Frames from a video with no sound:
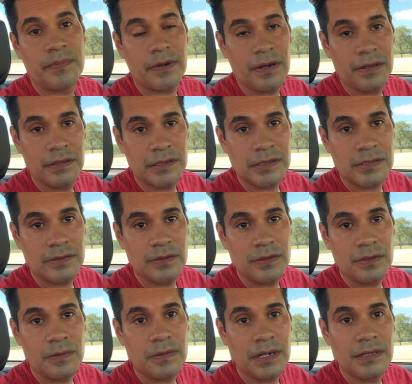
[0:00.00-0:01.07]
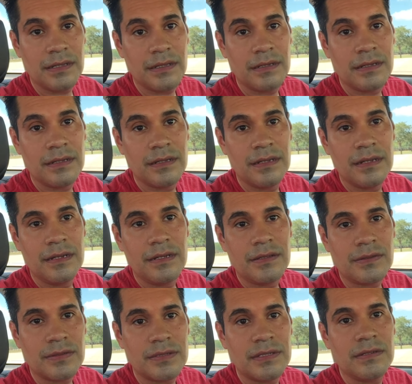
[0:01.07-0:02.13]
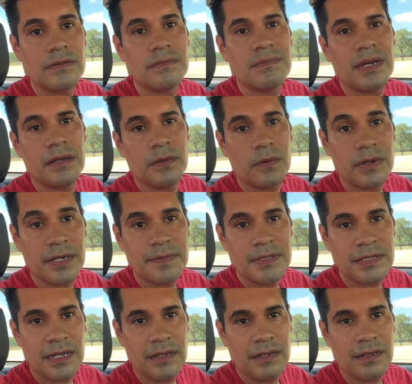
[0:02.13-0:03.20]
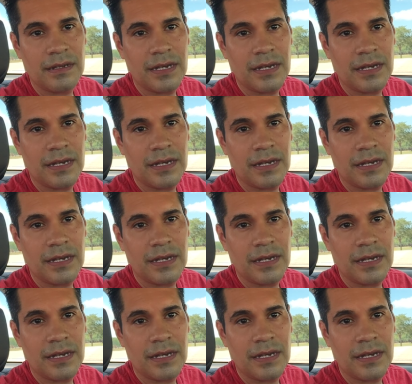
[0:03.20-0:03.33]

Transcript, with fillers: products do you want to see on my website.